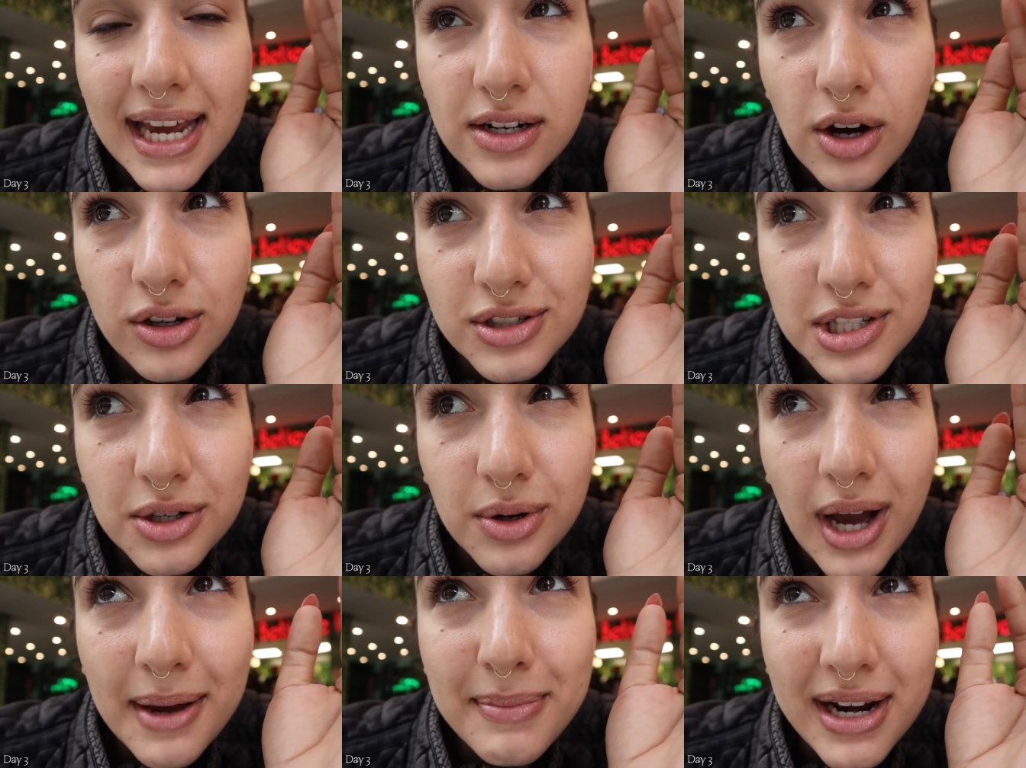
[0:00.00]
and
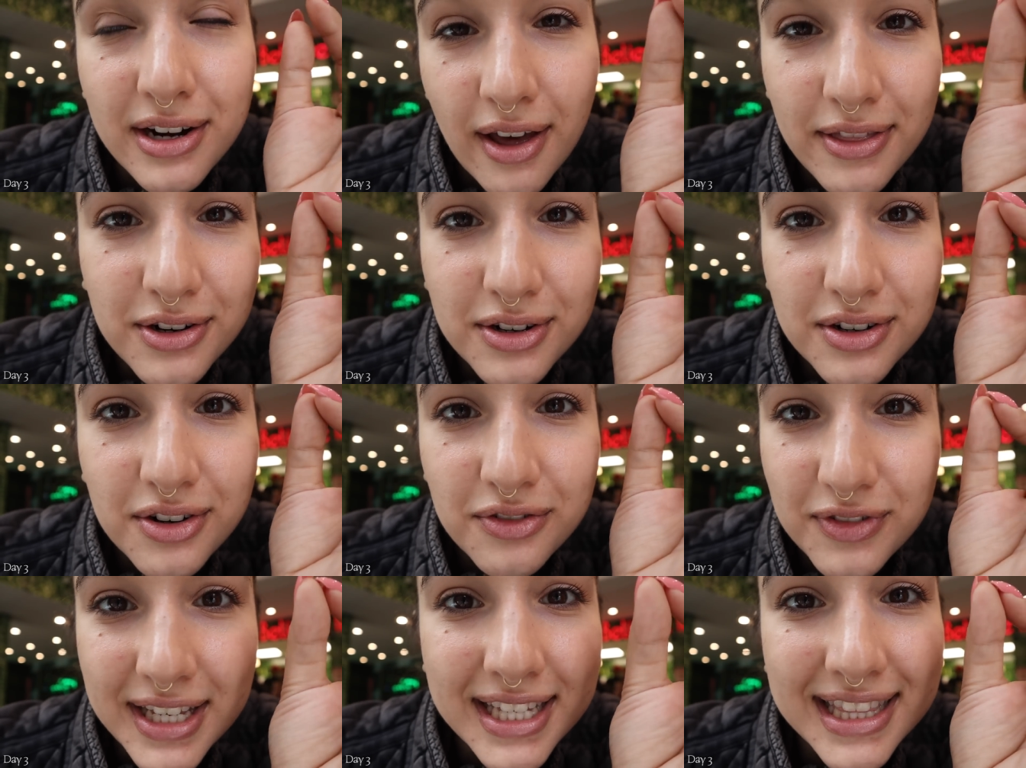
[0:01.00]
also I met another
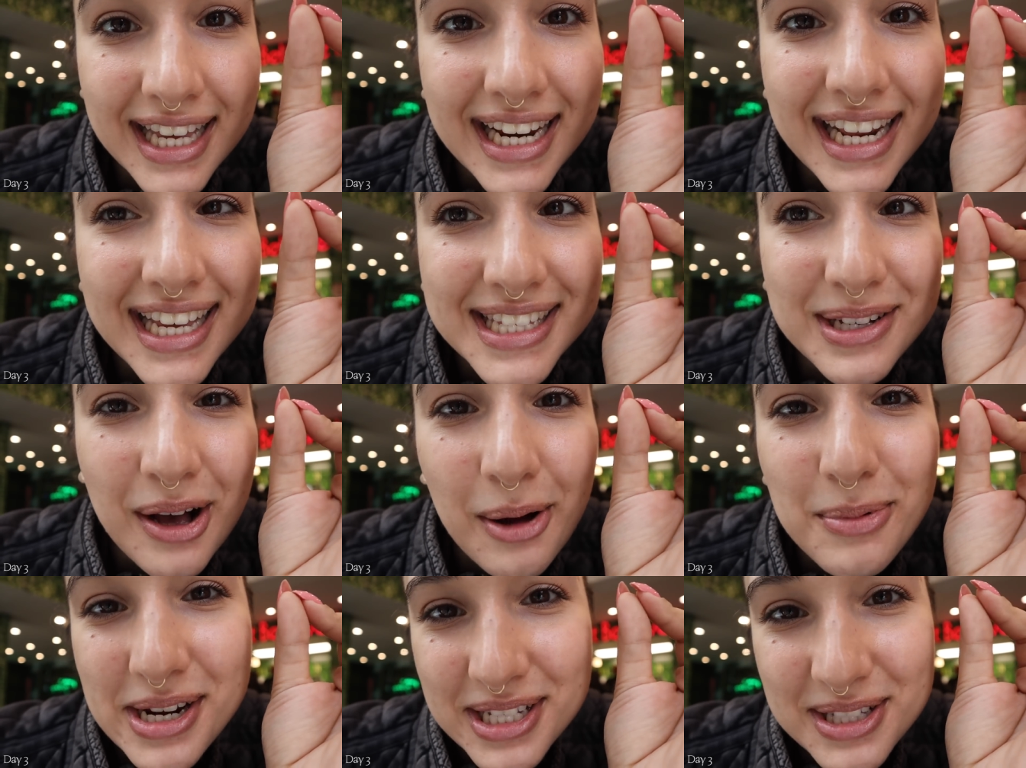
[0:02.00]
vegan lady, so
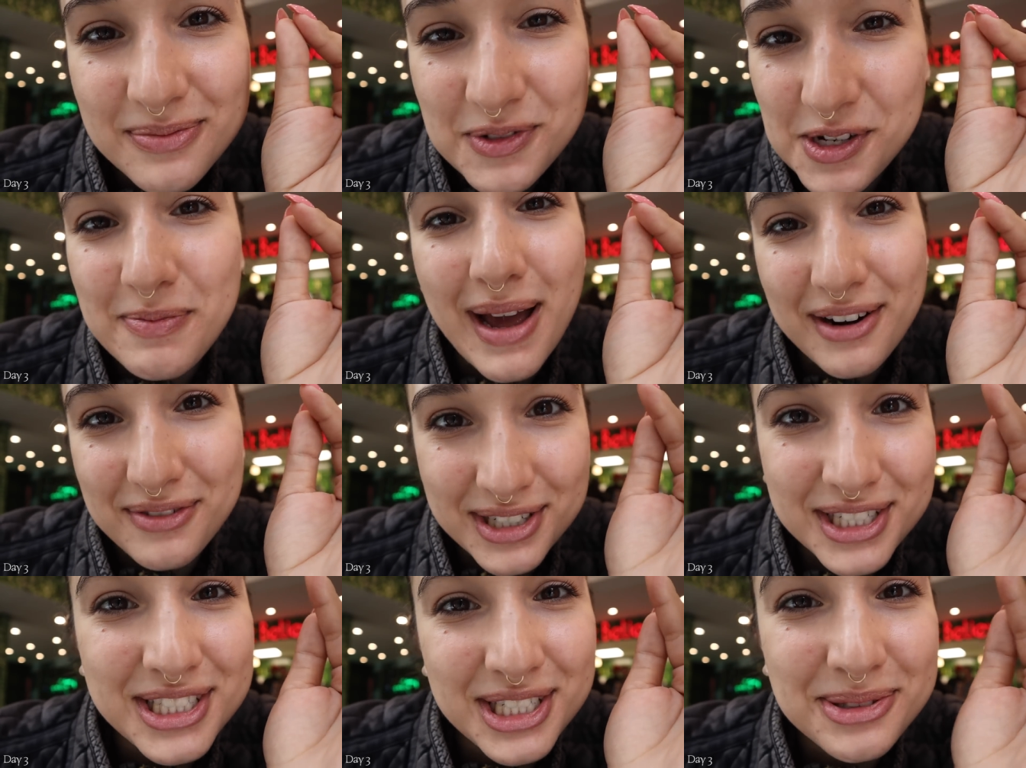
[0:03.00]
I'll bring some food back for
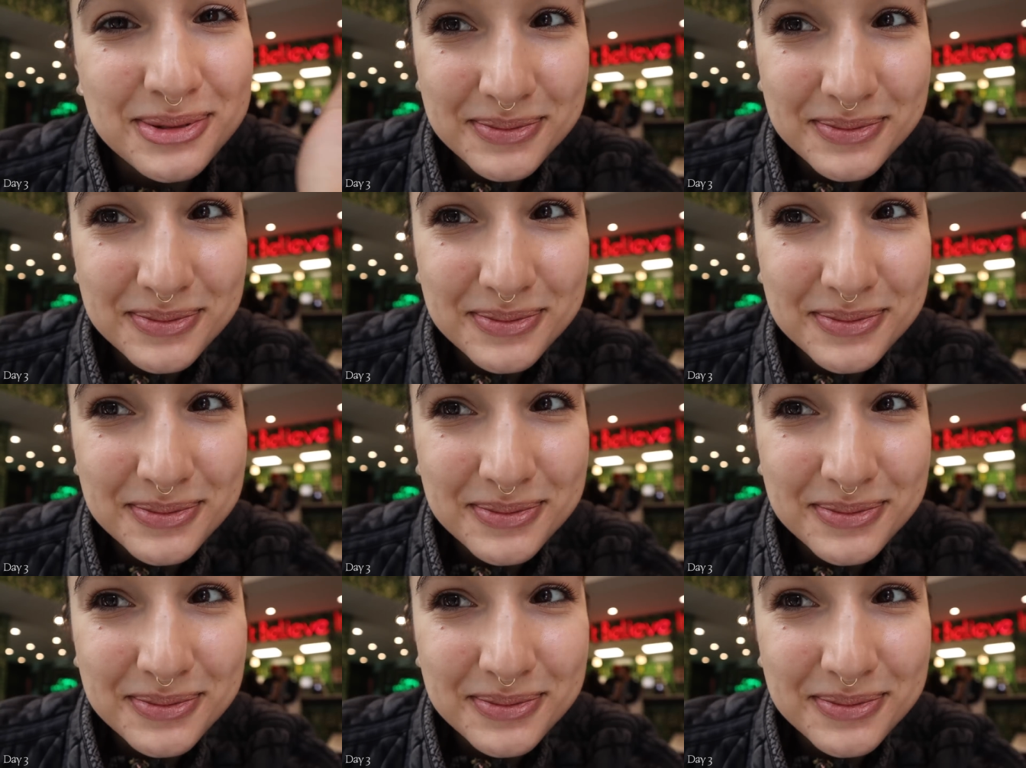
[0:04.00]
her too.